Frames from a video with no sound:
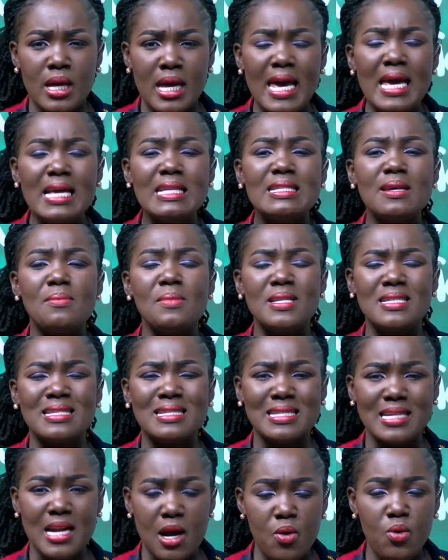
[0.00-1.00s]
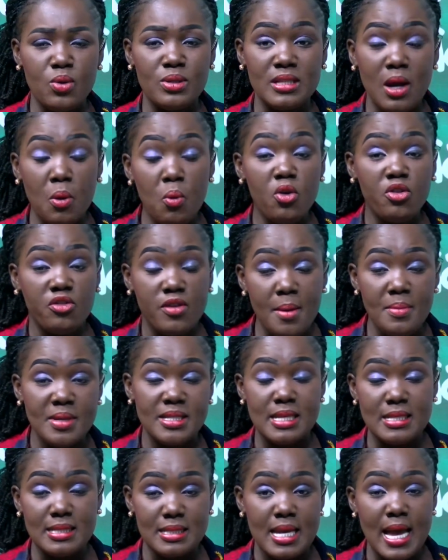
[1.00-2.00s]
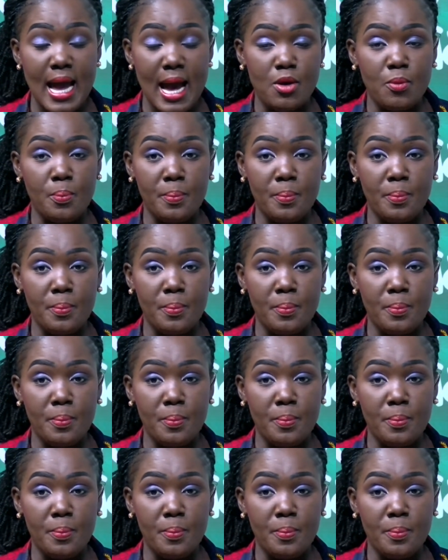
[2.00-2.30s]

Inte mesrao. Sa wo share me se se ya no.